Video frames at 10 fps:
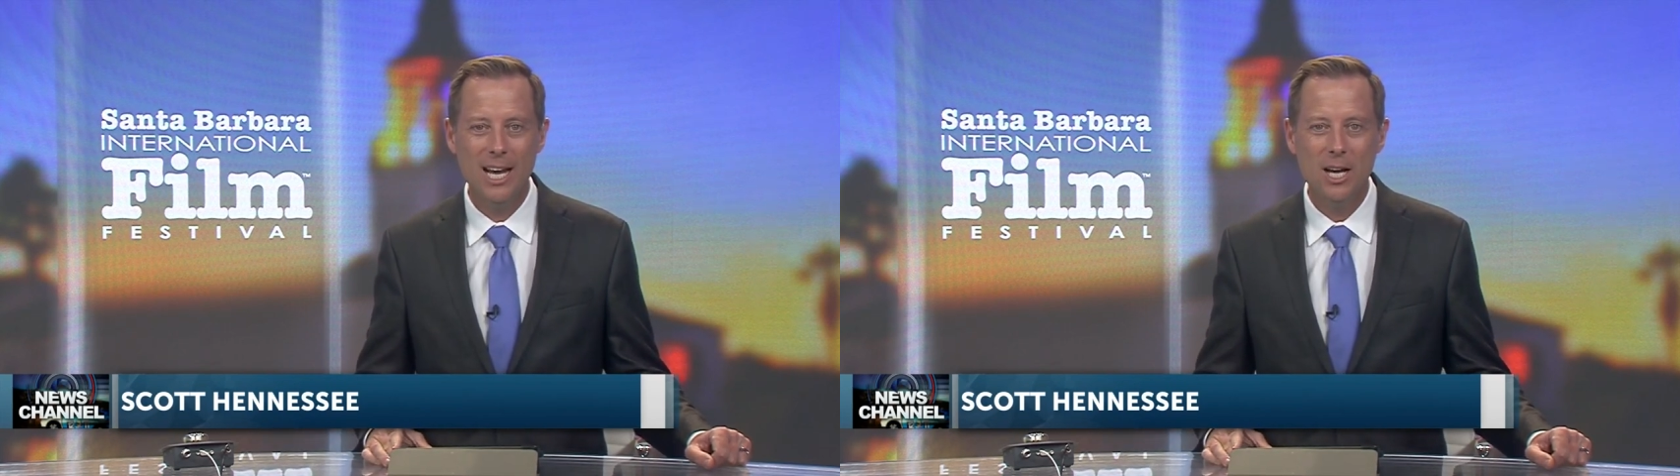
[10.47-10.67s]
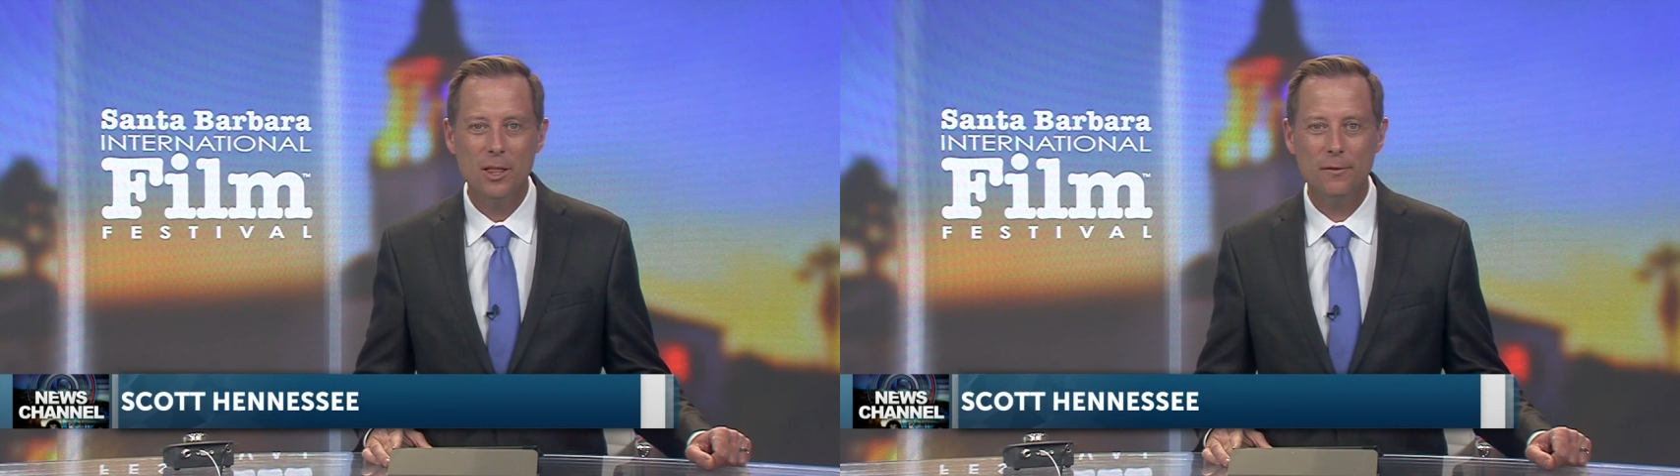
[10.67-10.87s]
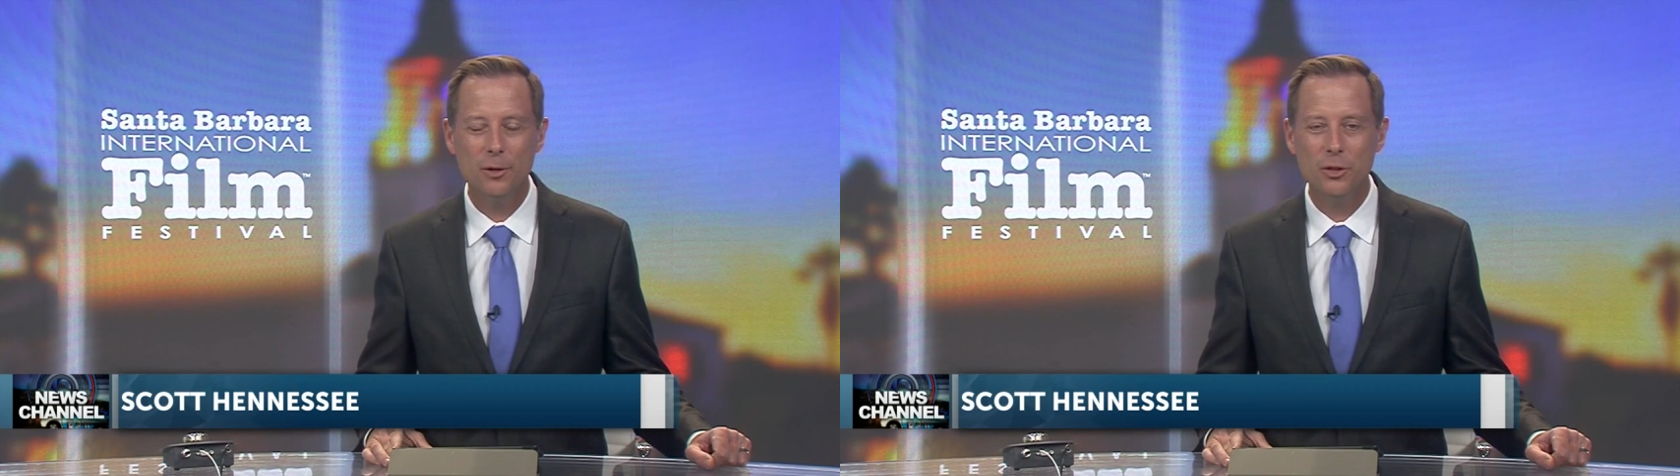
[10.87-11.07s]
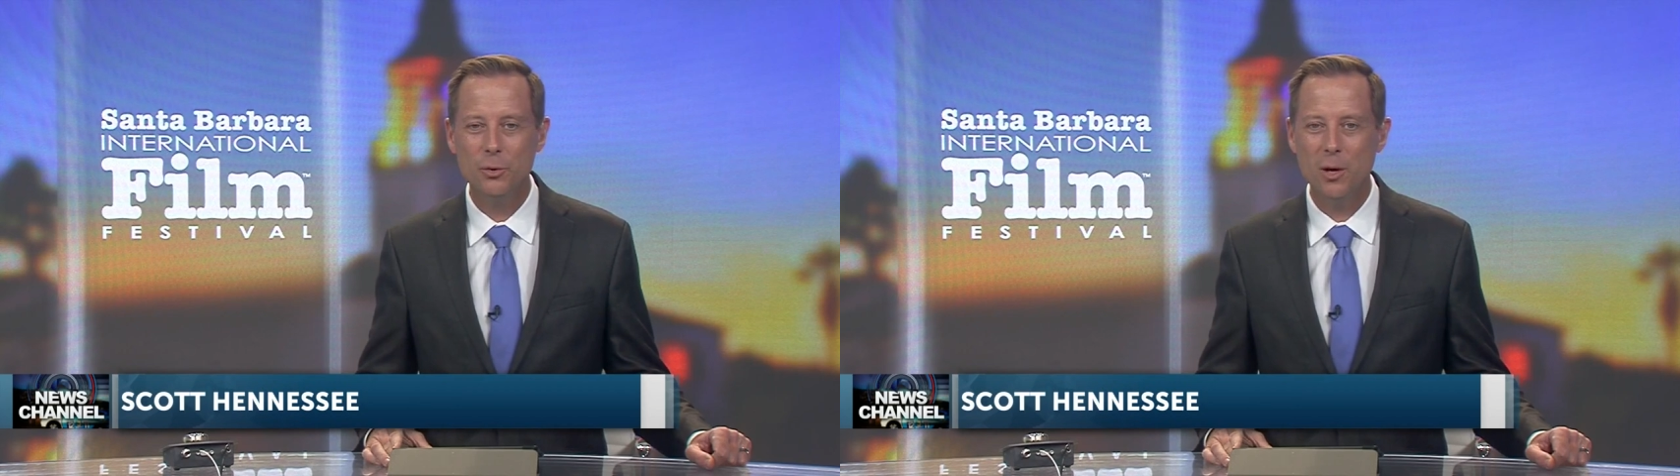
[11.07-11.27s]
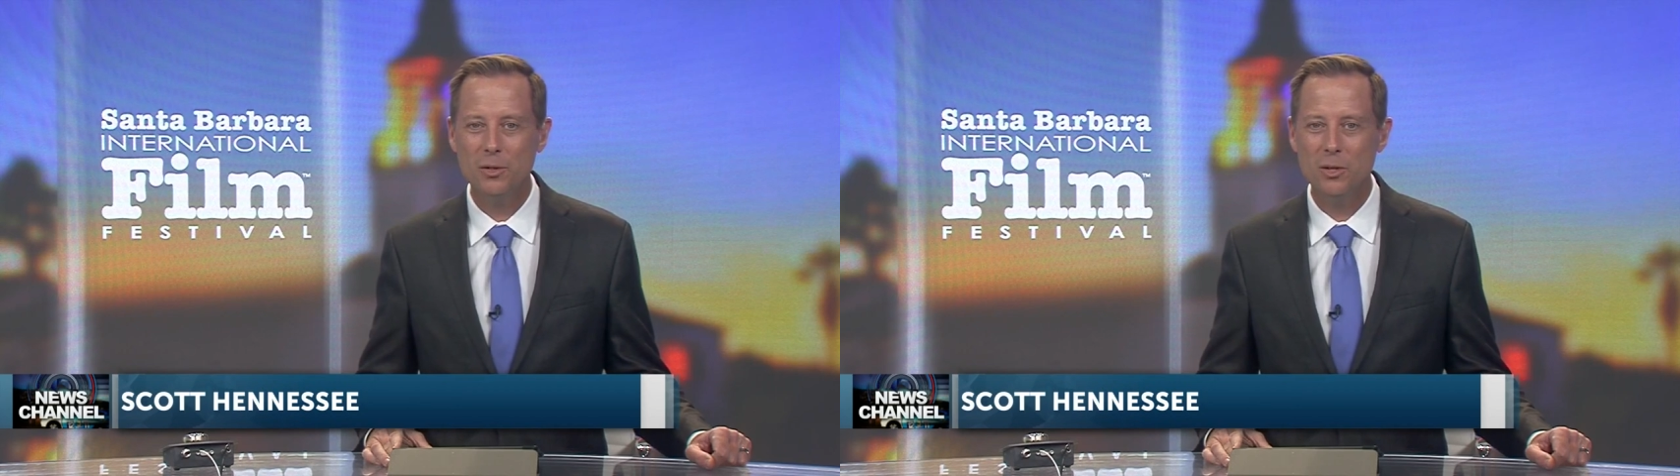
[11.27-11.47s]
The
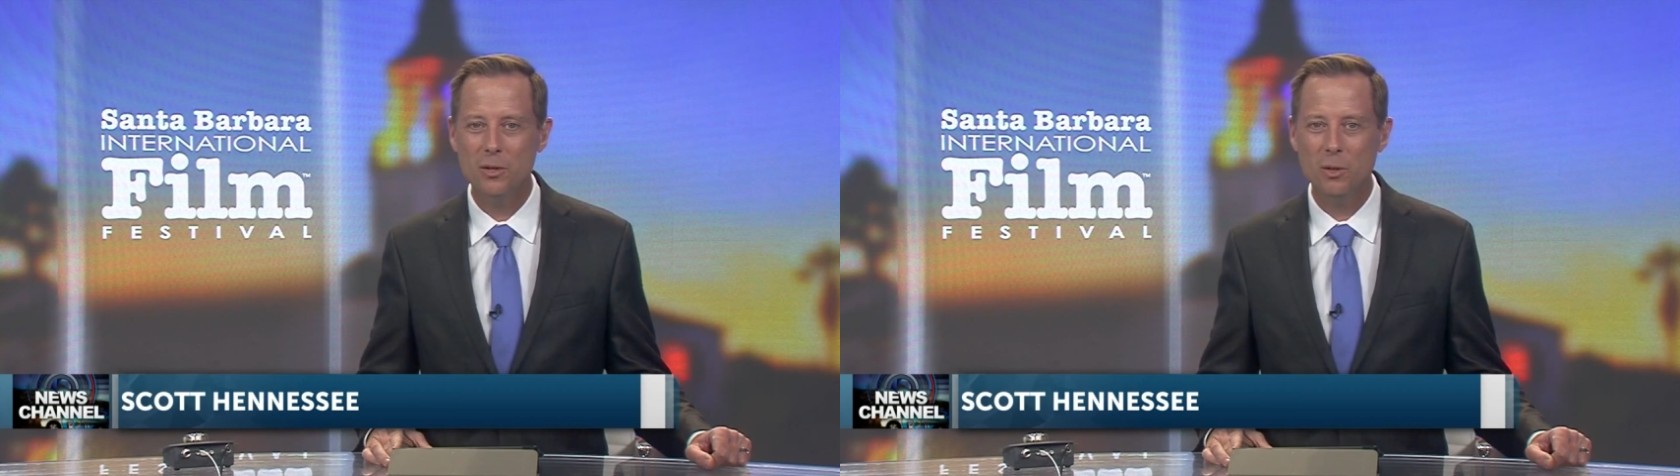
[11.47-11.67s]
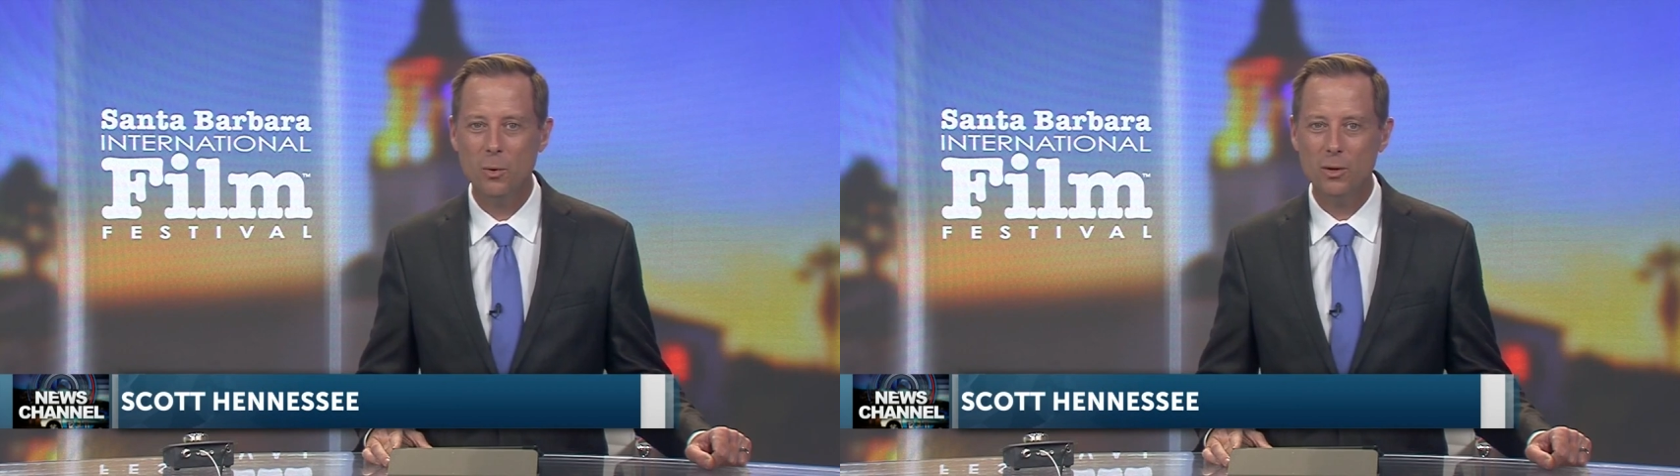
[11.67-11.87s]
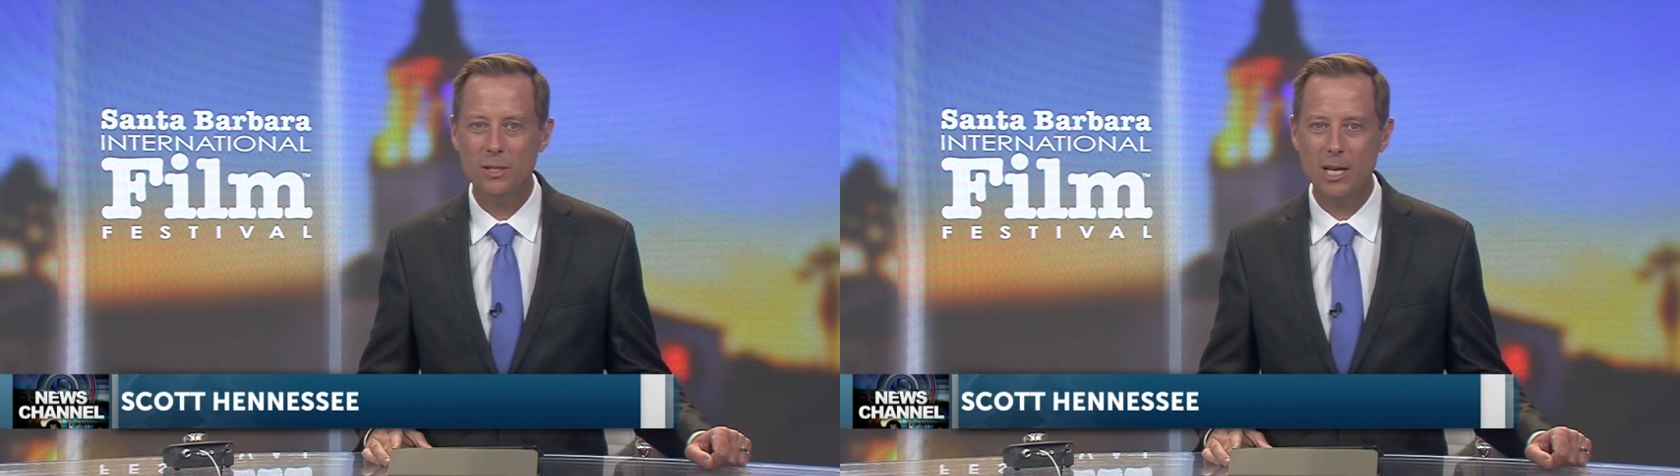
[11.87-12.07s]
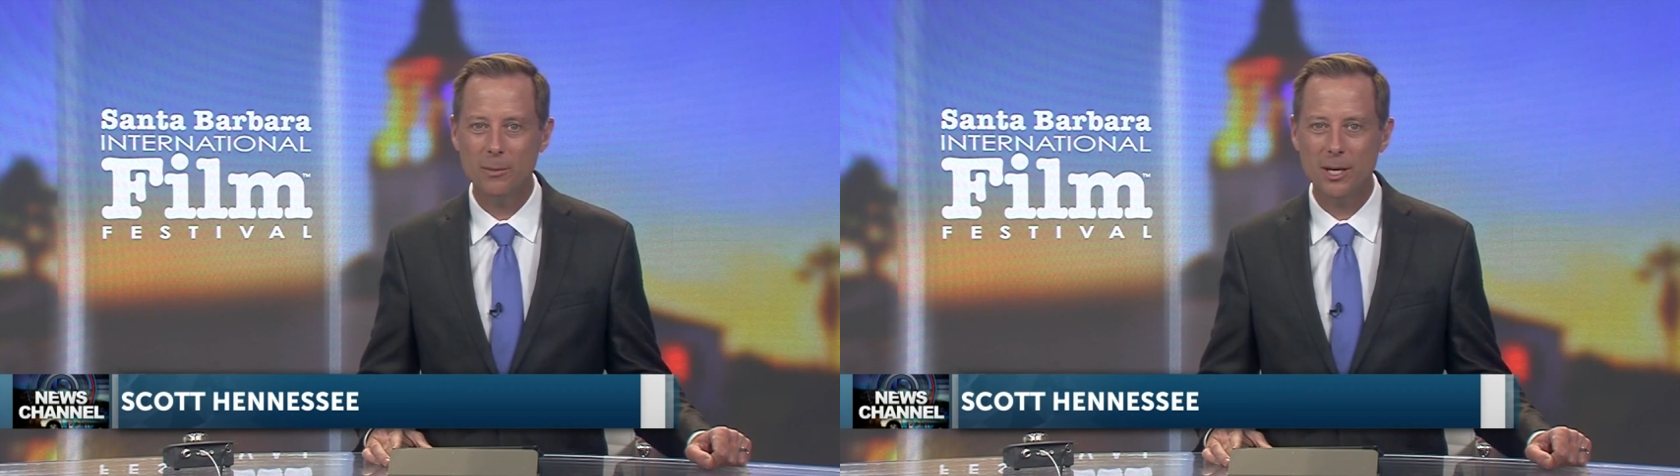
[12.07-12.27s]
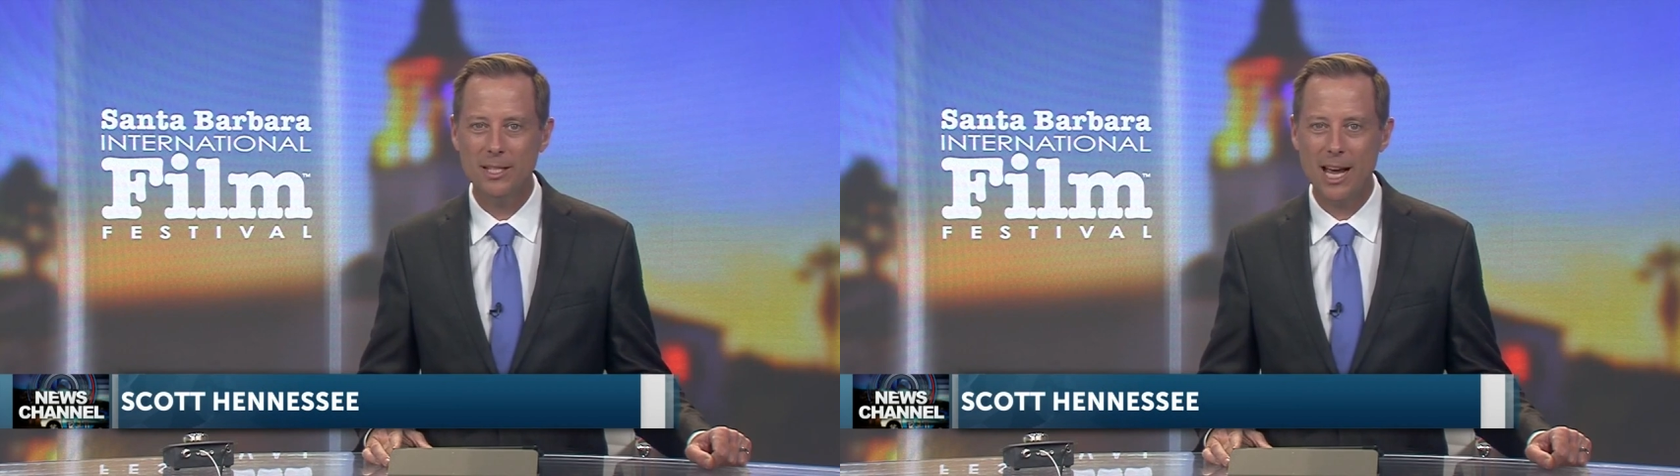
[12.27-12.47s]
Virtuosos Award
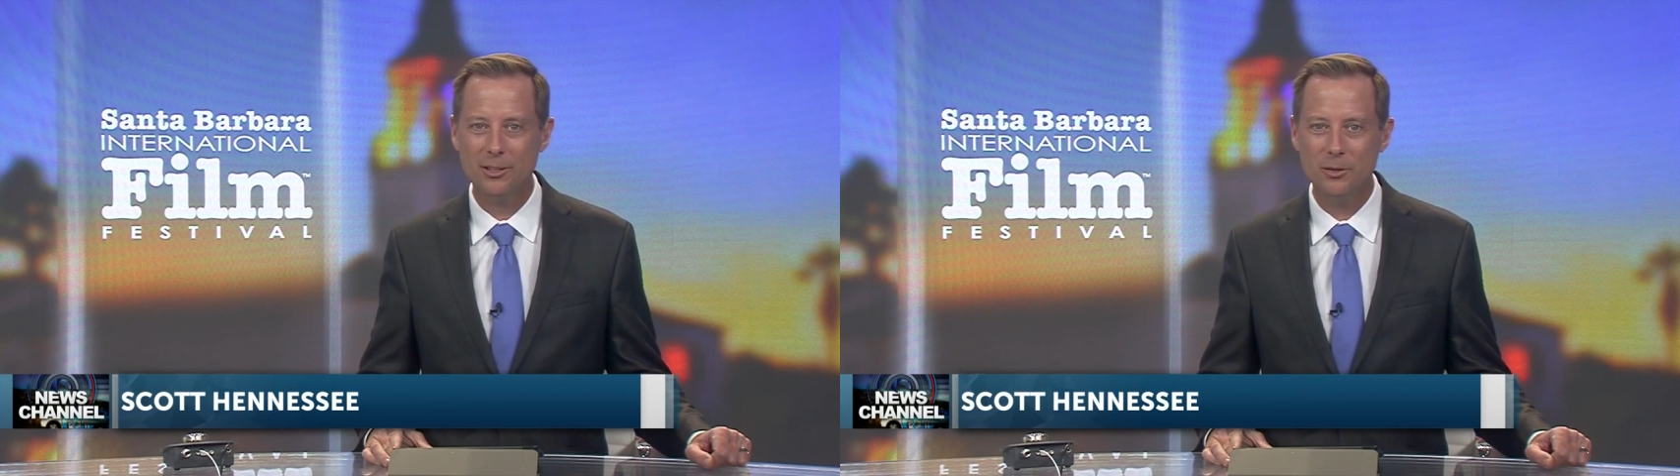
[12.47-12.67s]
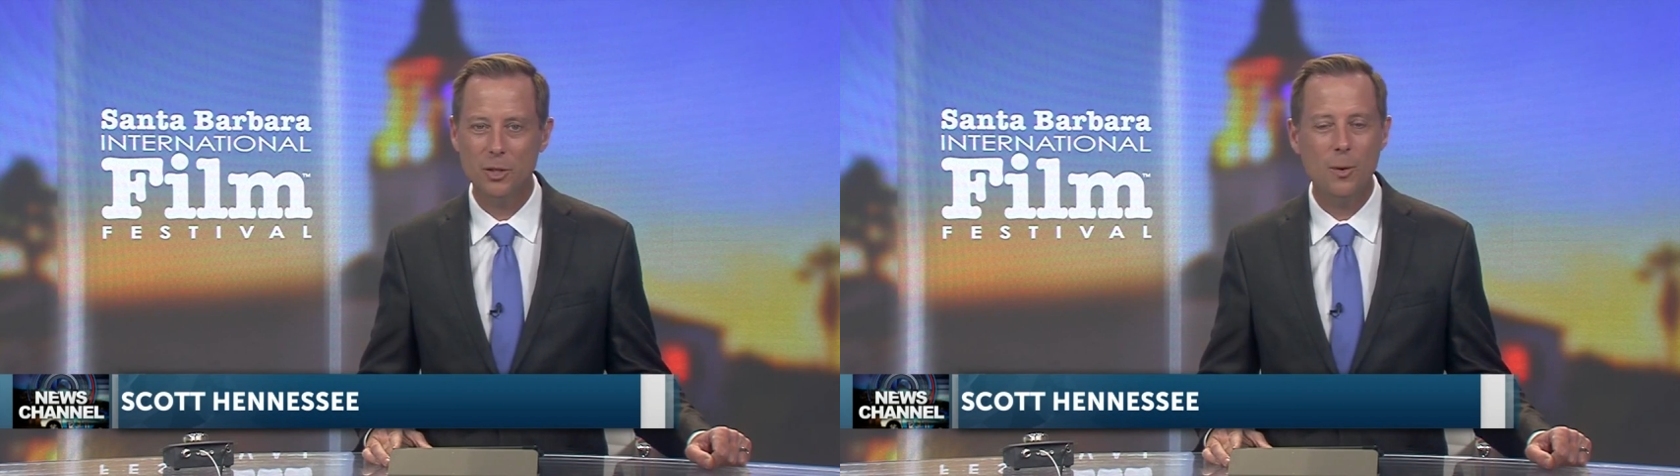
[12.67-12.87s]
celebrates actors who